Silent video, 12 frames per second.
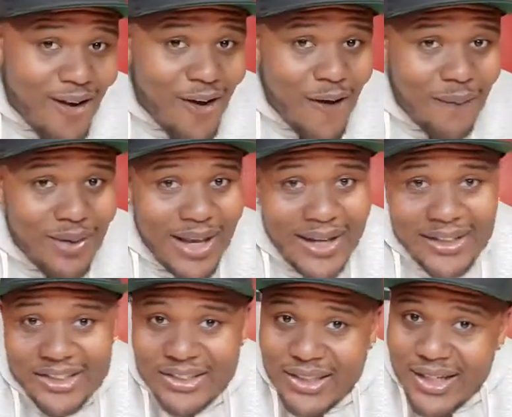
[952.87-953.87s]
Like
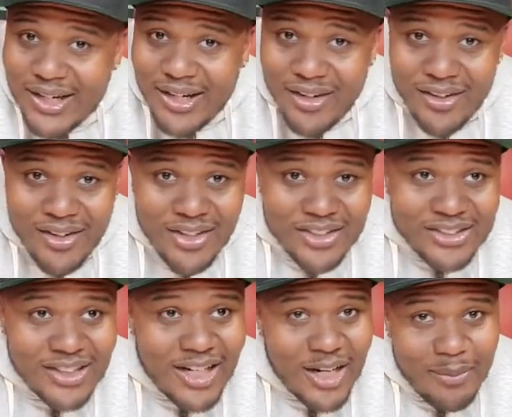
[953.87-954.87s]
and share.
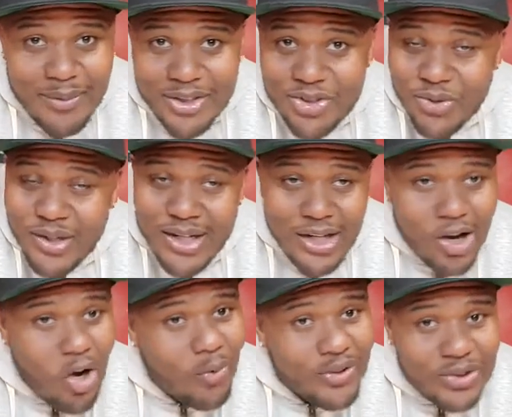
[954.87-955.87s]
Shout out to Big Trig,
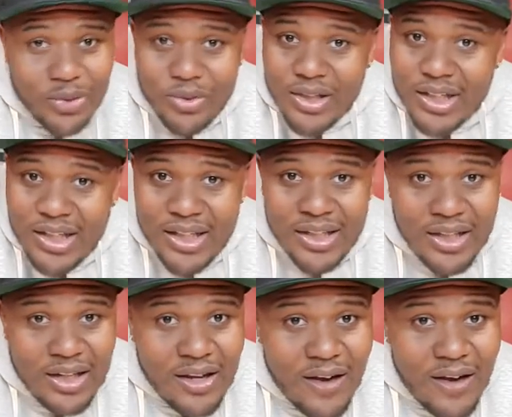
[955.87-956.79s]
always tuning in.